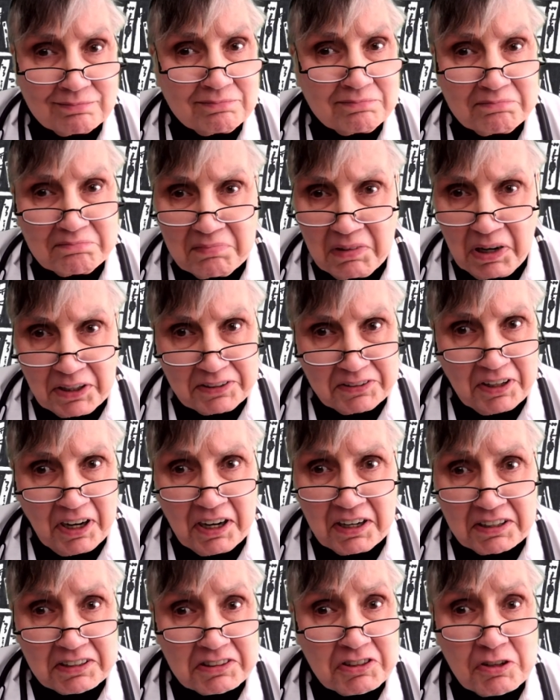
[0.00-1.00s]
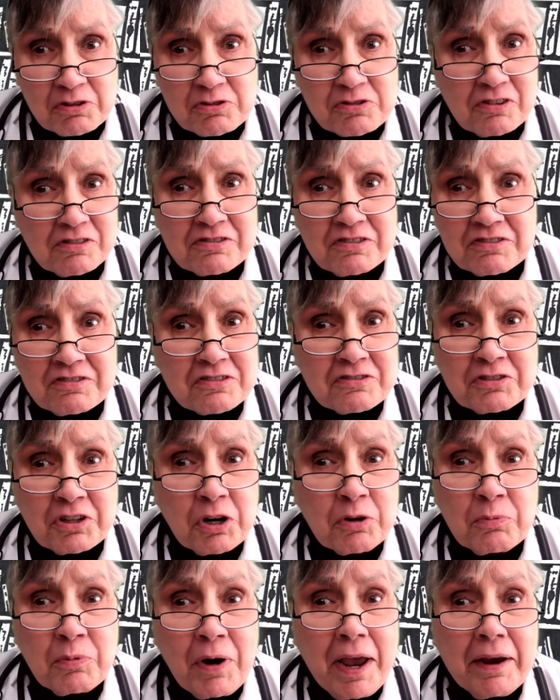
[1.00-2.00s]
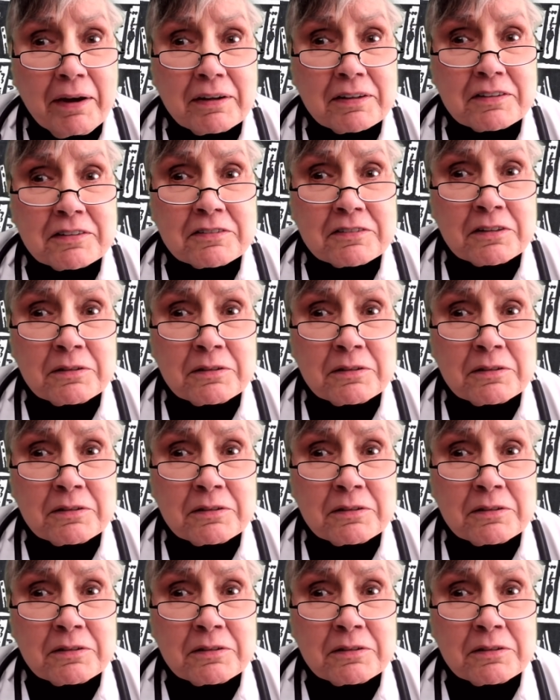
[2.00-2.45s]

my diagnosis is correct.